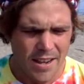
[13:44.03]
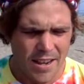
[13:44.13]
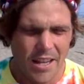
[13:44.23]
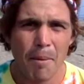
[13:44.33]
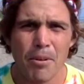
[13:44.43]

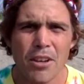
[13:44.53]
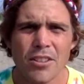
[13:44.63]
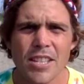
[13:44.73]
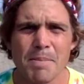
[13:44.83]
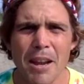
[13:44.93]
couple years
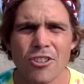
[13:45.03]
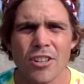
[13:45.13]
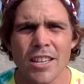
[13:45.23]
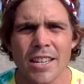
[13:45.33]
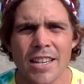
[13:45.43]

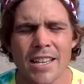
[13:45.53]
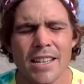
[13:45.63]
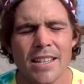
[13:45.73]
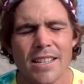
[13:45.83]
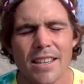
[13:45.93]
especially,
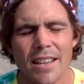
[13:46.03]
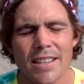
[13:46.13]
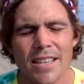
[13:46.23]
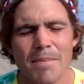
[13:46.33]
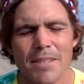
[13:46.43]
is it
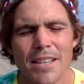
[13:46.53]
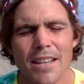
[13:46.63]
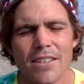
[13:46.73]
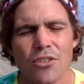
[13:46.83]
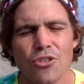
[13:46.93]
seems like
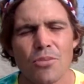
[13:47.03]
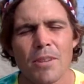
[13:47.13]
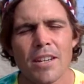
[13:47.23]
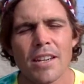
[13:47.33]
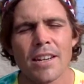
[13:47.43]
social
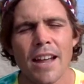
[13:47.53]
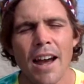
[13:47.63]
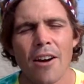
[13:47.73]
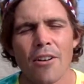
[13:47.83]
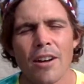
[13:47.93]
media
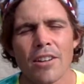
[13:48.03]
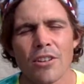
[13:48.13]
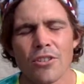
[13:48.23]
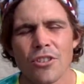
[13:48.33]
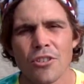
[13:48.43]
now and
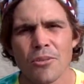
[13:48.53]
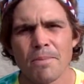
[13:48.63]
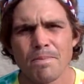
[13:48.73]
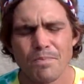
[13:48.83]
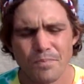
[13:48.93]
YouTube
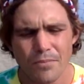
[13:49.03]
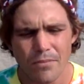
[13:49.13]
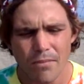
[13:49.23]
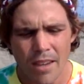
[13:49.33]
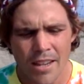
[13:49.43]

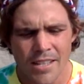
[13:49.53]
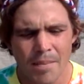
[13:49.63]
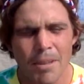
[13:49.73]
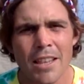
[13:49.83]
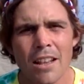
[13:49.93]
is
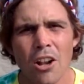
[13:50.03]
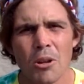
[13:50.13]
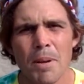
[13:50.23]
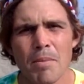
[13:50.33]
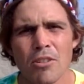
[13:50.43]
something that a lot of
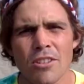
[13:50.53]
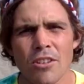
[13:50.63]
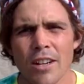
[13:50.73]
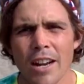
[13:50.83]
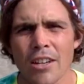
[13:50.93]
people just
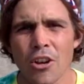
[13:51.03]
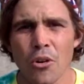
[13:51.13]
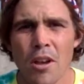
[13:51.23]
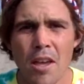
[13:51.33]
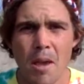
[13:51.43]
look at and go,
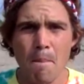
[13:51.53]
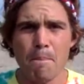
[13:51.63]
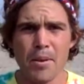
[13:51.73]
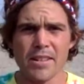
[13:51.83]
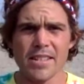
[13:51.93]

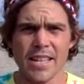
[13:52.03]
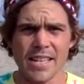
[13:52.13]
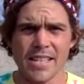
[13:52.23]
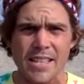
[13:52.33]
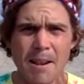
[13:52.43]

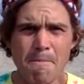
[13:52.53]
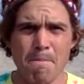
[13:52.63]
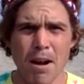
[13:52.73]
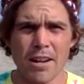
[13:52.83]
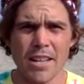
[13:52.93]
business,
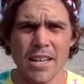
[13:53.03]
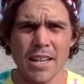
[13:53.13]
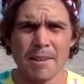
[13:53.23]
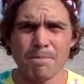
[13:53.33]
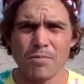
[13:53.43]

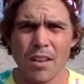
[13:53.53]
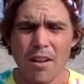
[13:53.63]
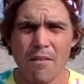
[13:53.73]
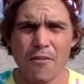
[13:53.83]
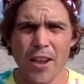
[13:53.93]
money,
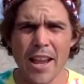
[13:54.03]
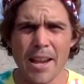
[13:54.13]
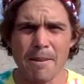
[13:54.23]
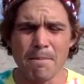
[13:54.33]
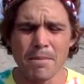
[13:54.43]

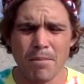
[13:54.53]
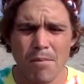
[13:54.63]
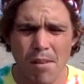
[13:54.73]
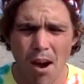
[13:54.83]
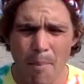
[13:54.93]
fame,
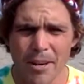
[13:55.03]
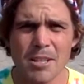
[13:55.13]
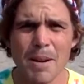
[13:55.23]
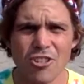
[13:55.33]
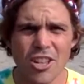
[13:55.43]
but
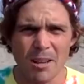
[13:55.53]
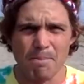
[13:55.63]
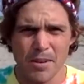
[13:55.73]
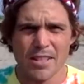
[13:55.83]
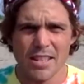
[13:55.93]
especially like
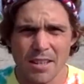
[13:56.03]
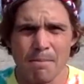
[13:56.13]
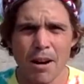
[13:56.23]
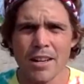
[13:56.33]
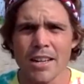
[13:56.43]
business and
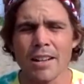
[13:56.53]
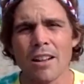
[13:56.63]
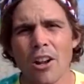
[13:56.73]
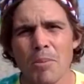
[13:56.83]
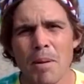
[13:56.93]
money. And a
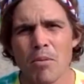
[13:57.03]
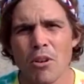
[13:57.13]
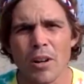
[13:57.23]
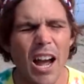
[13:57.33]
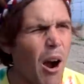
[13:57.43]
lot of people are
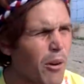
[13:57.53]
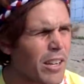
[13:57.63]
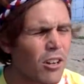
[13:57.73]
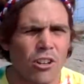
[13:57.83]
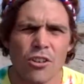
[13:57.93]
going, I want to
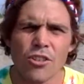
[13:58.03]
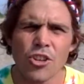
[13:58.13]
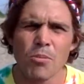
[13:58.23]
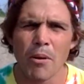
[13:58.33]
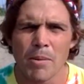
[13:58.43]
get on
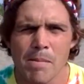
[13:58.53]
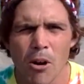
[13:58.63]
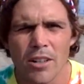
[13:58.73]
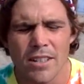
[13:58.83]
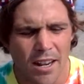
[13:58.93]
YouTube. I want to be
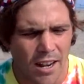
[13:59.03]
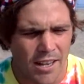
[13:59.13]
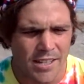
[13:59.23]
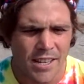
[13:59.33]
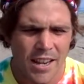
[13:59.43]
monetized.